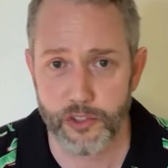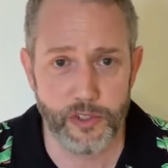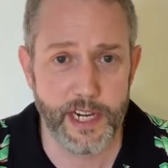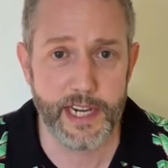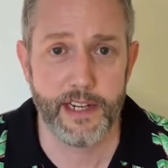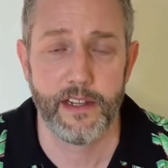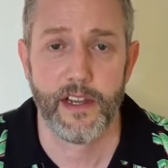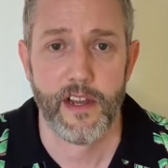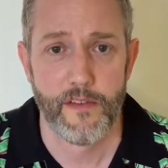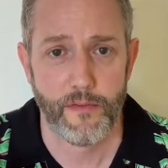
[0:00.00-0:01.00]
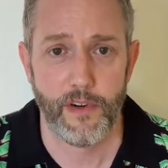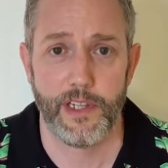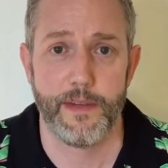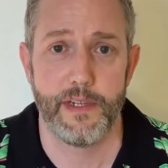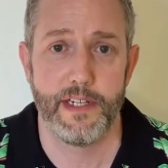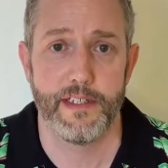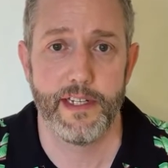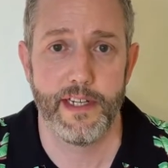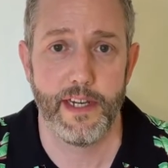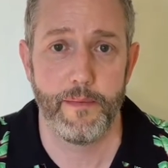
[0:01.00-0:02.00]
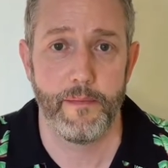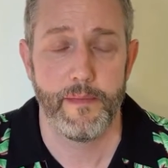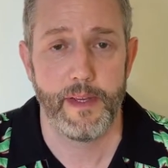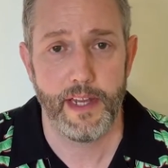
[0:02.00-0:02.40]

trade for a limited time.